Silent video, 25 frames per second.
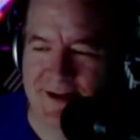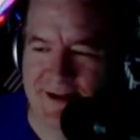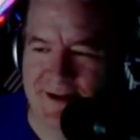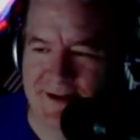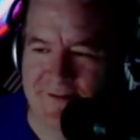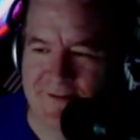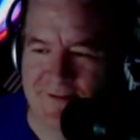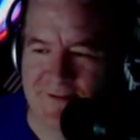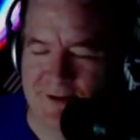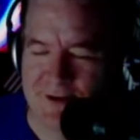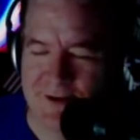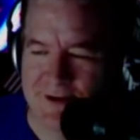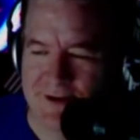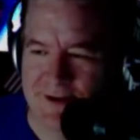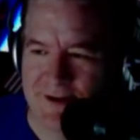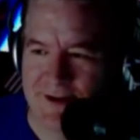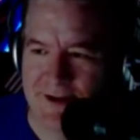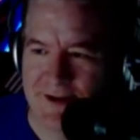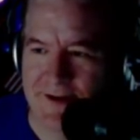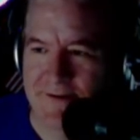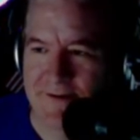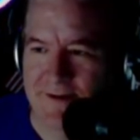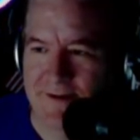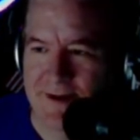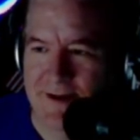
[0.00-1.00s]

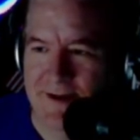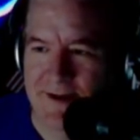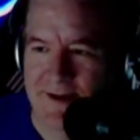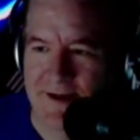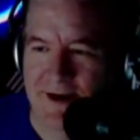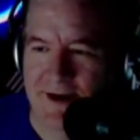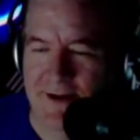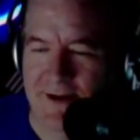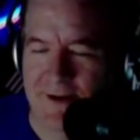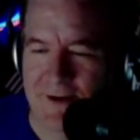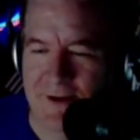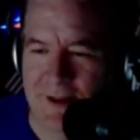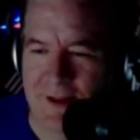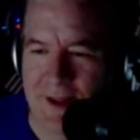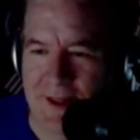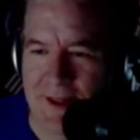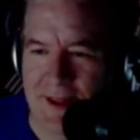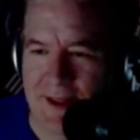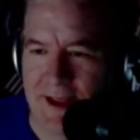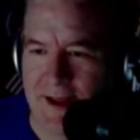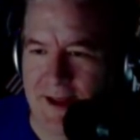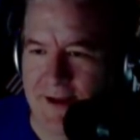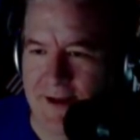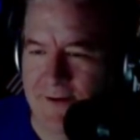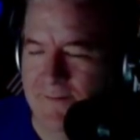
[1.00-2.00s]
unfortunately, other than
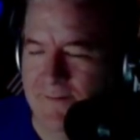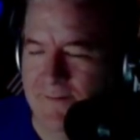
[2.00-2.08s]
that.